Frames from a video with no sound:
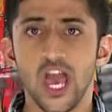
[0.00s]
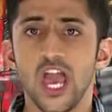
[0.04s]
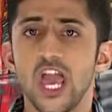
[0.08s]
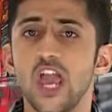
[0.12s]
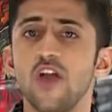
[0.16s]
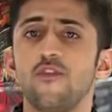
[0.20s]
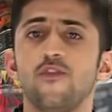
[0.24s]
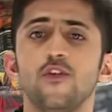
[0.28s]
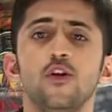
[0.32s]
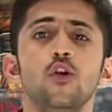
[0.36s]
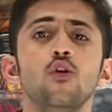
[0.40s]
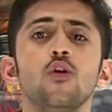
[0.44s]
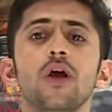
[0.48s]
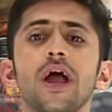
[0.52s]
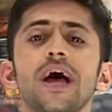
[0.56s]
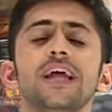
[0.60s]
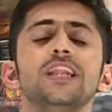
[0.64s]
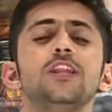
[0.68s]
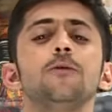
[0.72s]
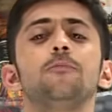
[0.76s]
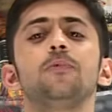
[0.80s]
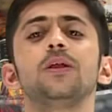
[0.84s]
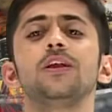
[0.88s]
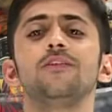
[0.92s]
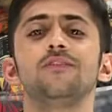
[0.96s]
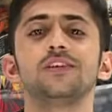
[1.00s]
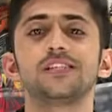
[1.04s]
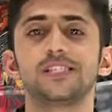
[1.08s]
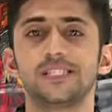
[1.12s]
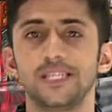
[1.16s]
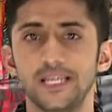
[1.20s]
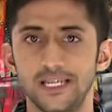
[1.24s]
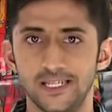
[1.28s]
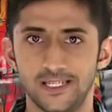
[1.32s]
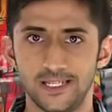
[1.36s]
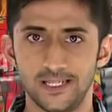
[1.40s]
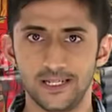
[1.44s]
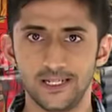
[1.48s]
If you look at the previous
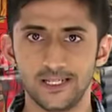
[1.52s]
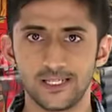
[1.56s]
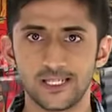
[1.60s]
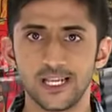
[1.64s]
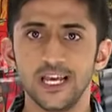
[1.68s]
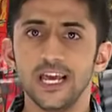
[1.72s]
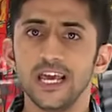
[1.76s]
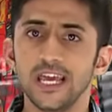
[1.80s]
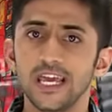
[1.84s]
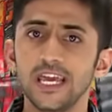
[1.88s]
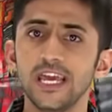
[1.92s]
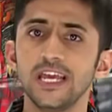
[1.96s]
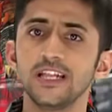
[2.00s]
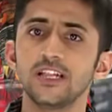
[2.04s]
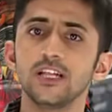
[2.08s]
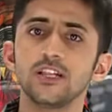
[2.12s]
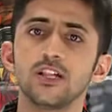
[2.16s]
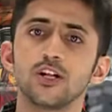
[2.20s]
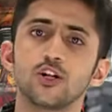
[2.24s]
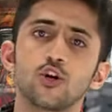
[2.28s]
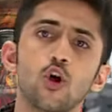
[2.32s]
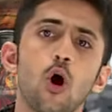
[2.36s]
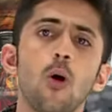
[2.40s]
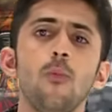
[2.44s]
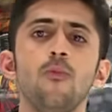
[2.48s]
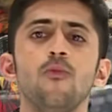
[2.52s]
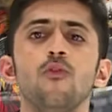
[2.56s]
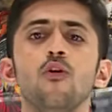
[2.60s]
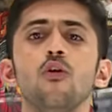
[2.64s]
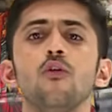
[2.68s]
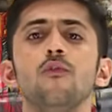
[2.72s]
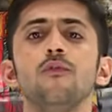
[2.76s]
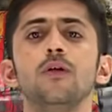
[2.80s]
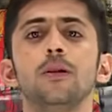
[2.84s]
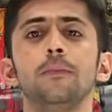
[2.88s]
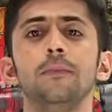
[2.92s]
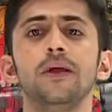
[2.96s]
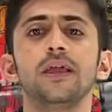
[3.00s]
seasons, either the top
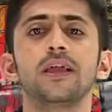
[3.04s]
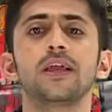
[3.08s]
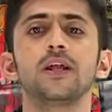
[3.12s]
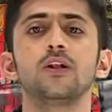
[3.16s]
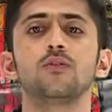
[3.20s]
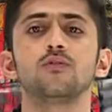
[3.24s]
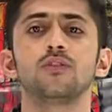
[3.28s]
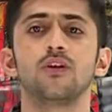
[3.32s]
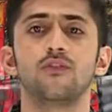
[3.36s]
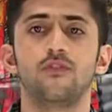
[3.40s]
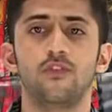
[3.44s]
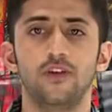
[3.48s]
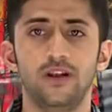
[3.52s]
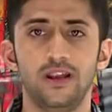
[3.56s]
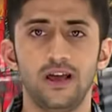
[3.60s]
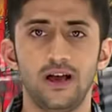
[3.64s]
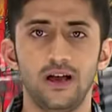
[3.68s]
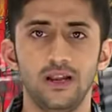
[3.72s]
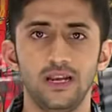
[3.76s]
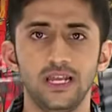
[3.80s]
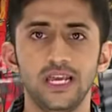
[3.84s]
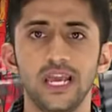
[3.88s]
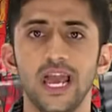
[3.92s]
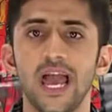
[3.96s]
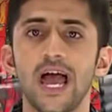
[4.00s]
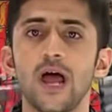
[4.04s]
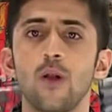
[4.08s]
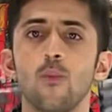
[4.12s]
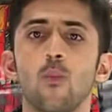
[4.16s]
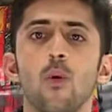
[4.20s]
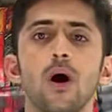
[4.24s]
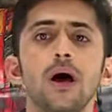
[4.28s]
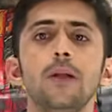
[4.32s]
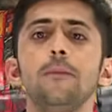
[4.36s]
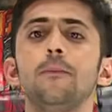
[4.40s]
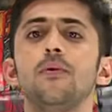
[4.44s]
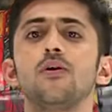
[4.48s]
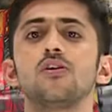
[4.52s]
four will make it to the finale and
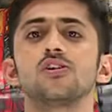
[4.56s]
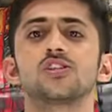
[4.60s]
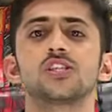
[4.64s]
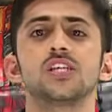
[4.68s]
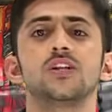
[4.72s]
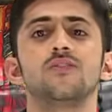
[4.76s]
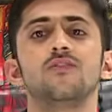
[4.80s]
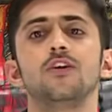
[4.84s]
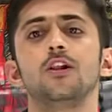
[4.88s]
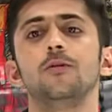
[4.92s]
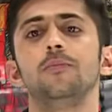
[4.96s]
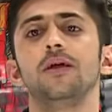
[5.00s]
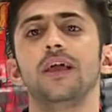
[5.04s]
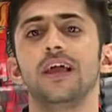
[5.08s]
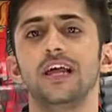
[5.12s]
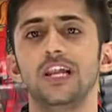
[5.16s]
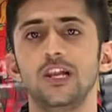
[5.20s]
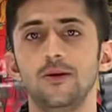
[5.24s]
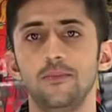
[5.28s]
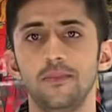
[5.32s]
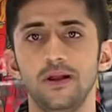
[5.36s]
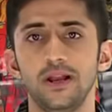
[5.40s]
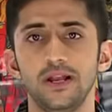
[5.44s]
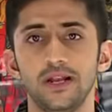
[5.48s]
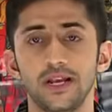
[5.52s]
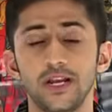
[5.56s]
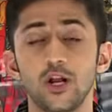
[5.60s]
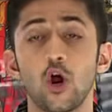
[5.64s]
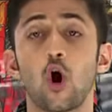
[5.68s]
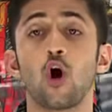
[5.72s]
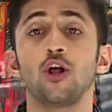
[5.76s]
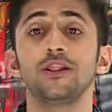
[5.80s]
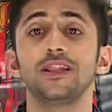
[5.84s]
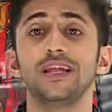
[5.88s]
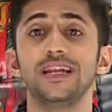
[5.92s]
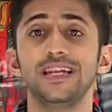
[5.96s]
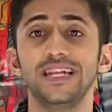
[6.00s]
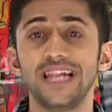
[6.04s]
one person will be eliminated
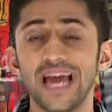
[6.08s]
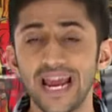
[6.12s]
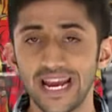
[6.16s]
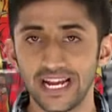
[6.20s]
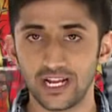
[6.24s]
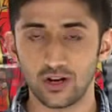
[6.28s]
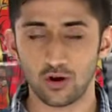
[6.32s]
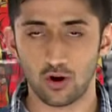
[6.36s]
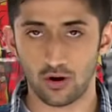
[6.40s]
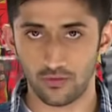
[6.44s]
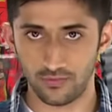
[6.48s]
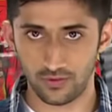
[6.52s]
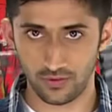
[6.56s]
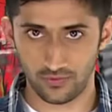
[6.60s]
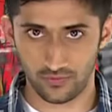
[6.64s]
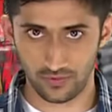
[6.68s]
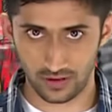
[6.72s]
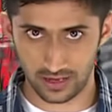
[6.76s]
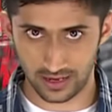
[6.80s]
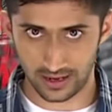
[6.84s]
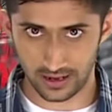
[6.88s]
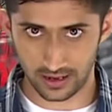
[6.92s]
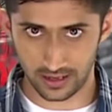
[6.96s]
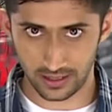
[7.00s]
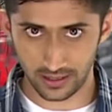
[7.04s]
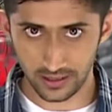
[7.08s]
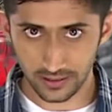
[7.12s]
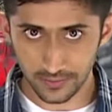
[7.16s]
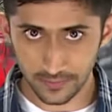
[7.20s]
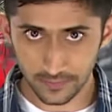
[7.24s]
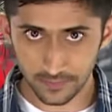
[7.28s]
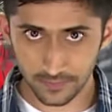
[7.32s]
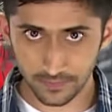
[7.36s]
on the night of the finale,